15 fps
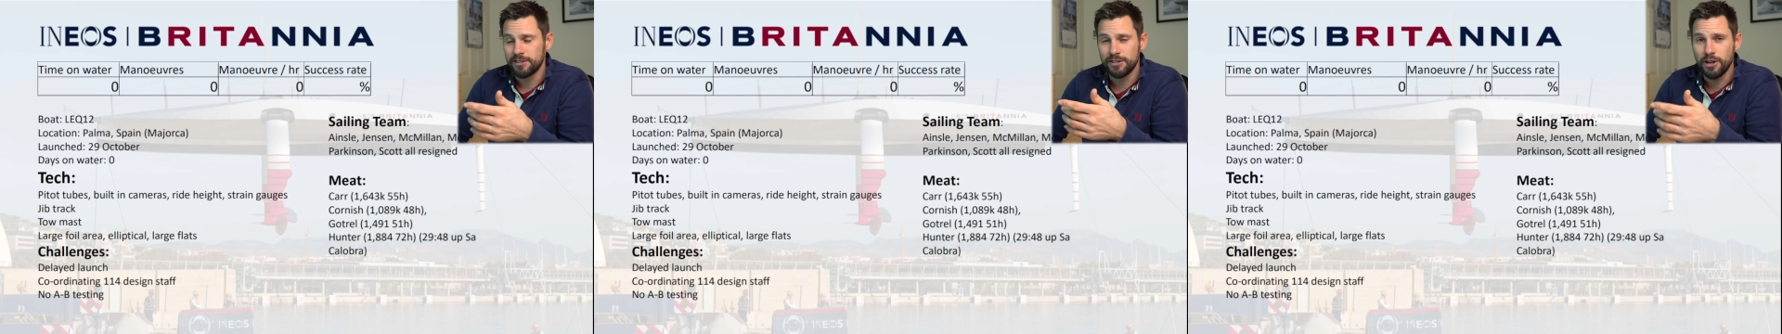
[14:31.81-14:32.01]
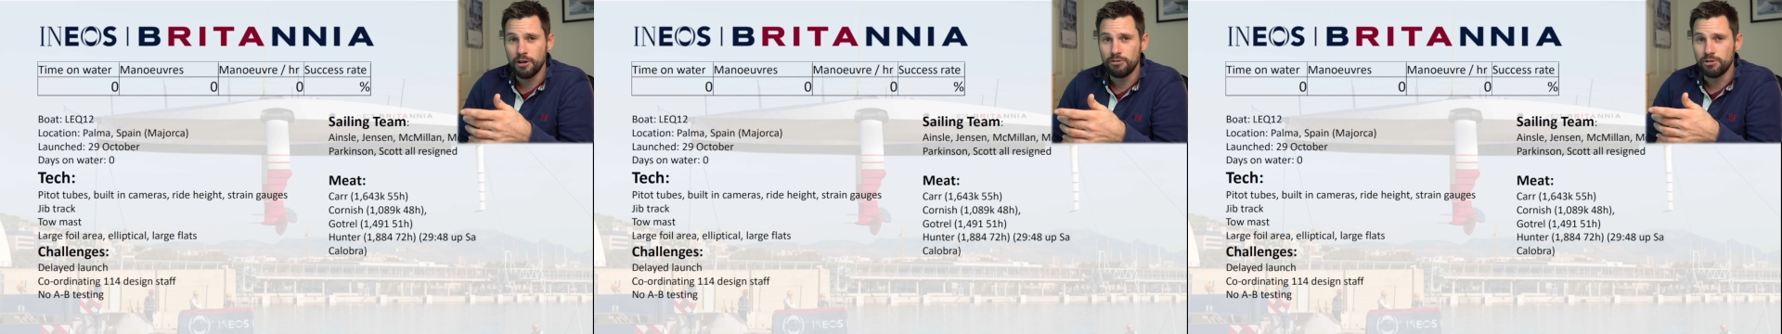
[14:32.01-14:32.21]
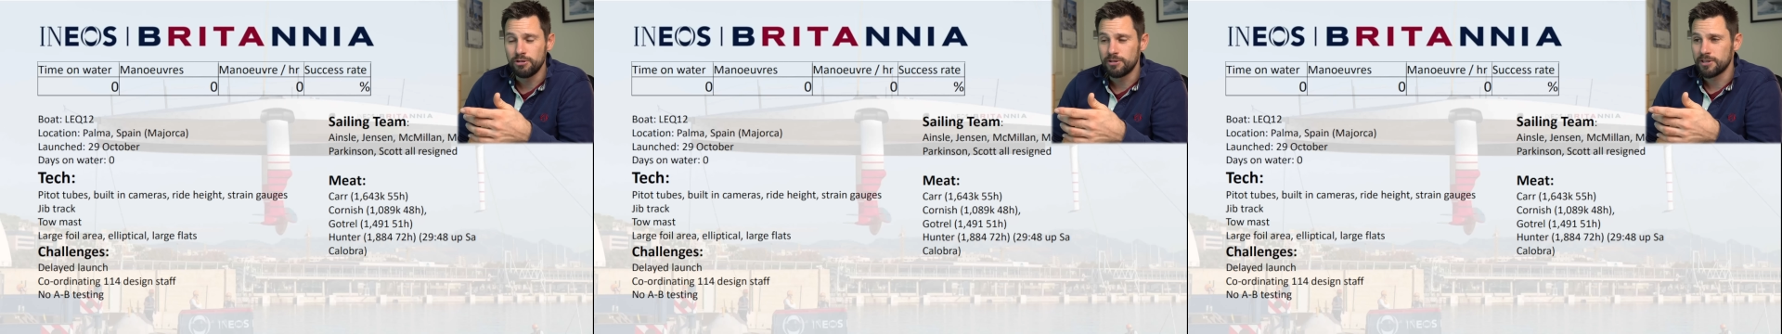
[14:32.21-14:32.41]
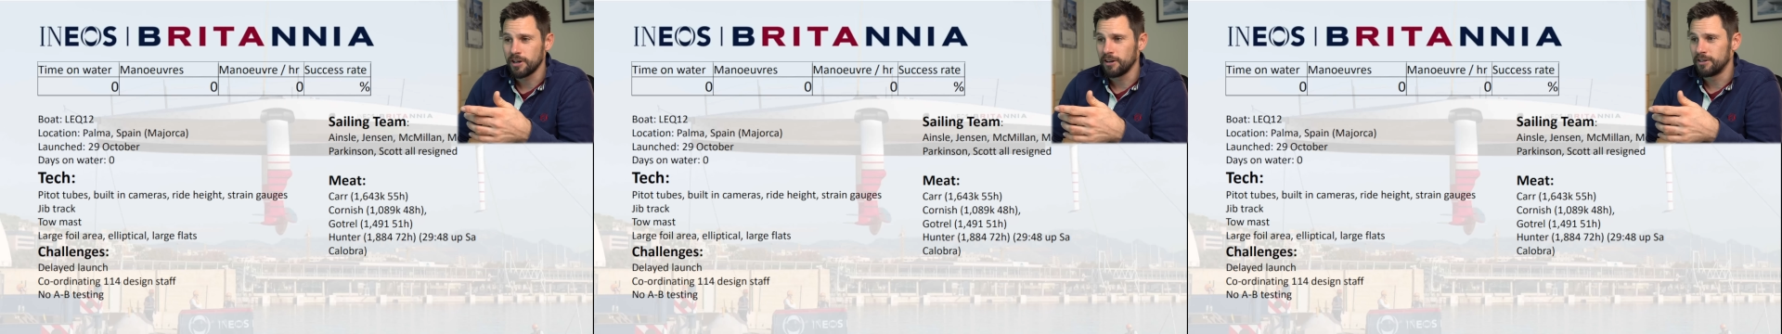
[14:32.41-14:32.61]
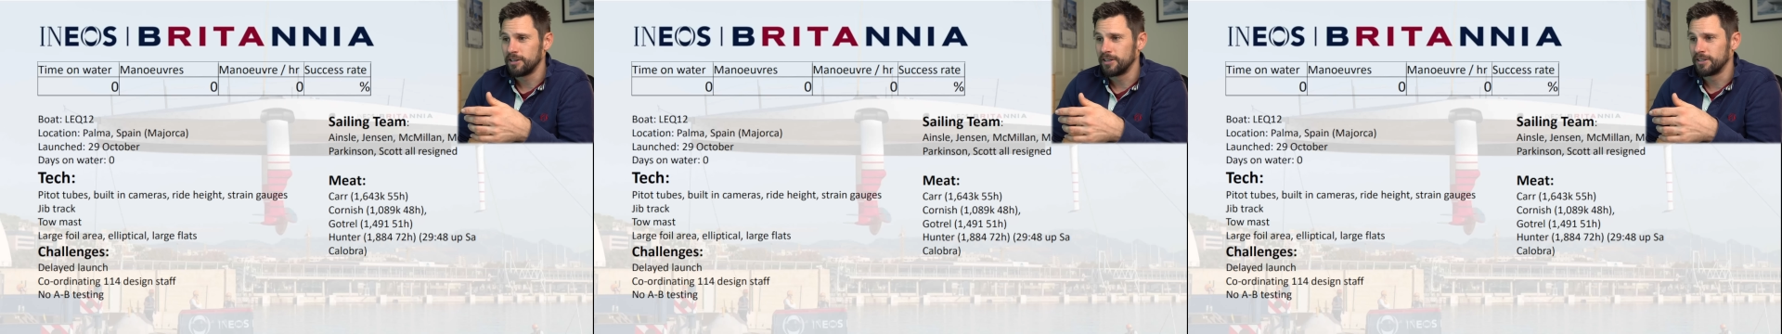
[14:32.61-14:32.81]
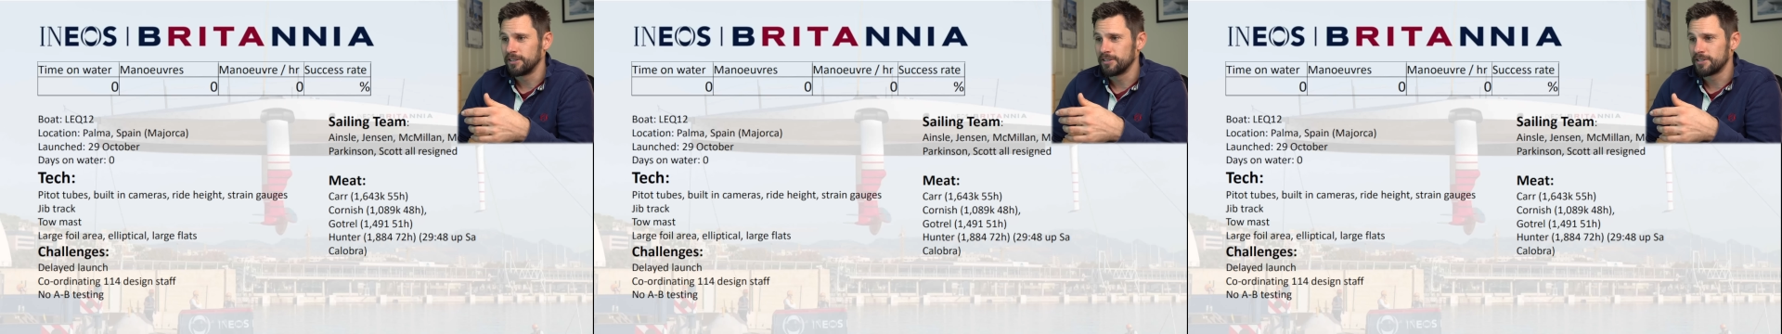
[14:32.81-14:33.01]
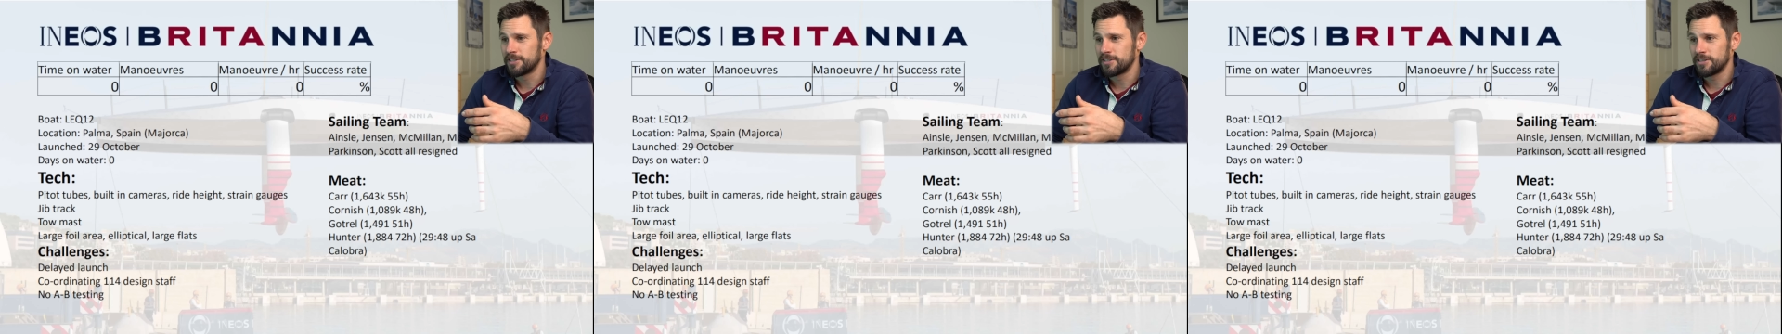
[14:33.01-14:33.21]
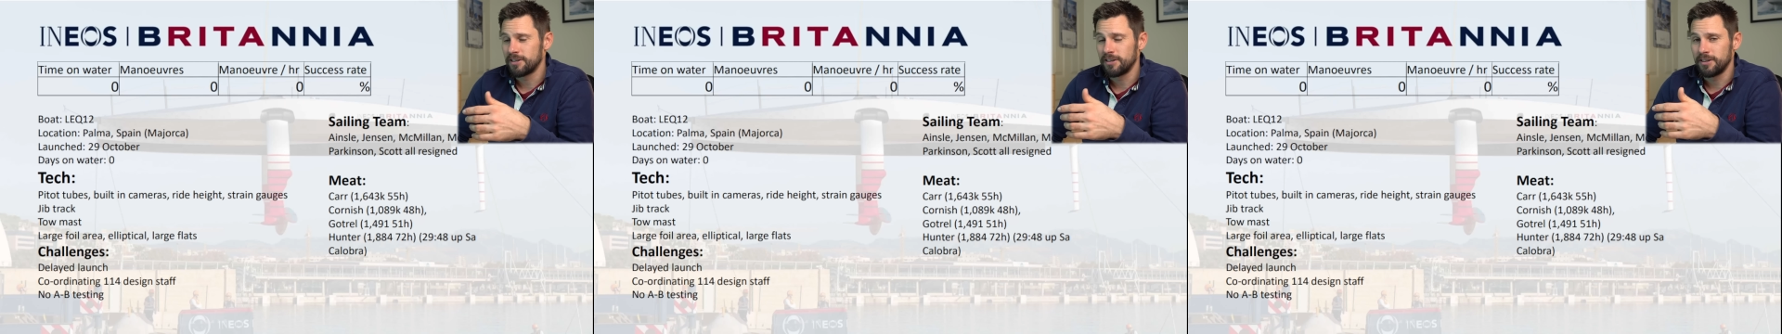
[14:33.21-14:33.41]
no new
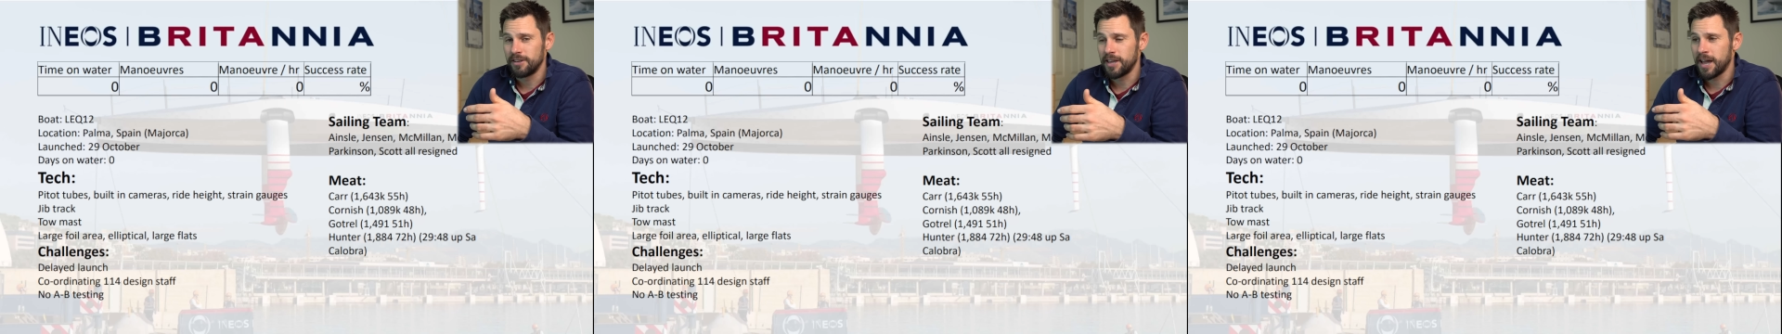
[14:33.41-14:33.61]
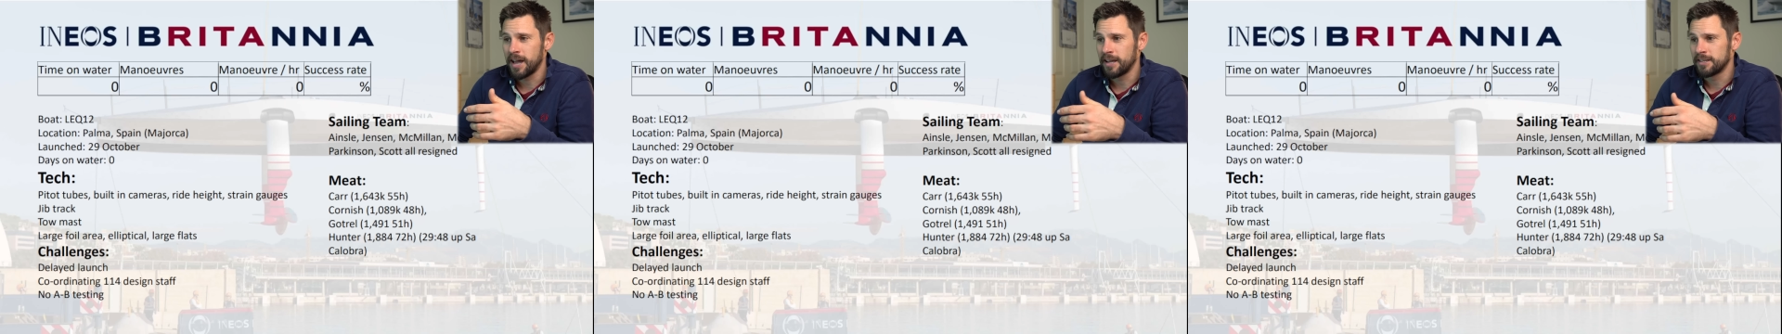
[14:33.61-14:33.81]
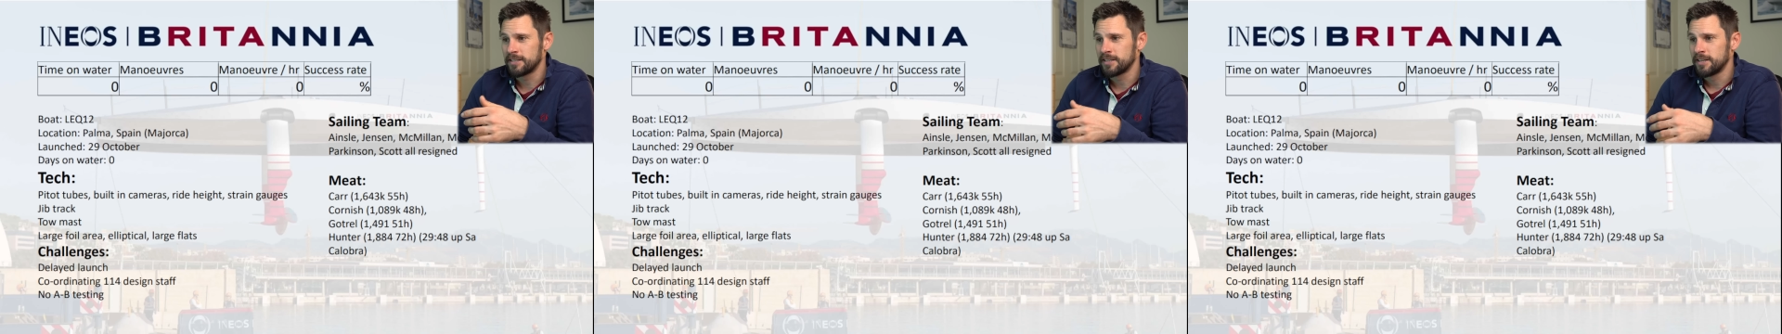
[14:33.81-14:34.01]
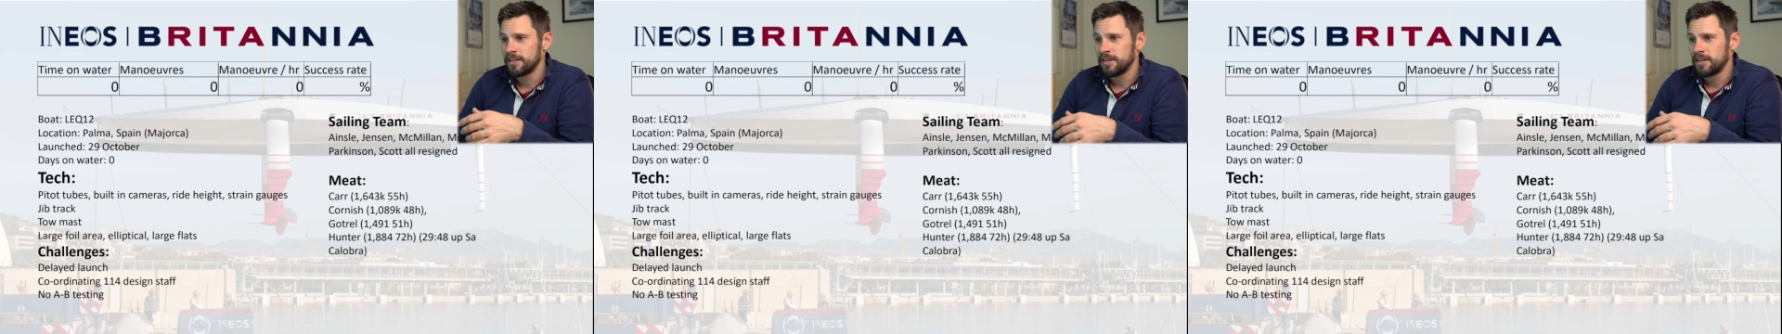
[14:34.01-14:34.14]
signings yet.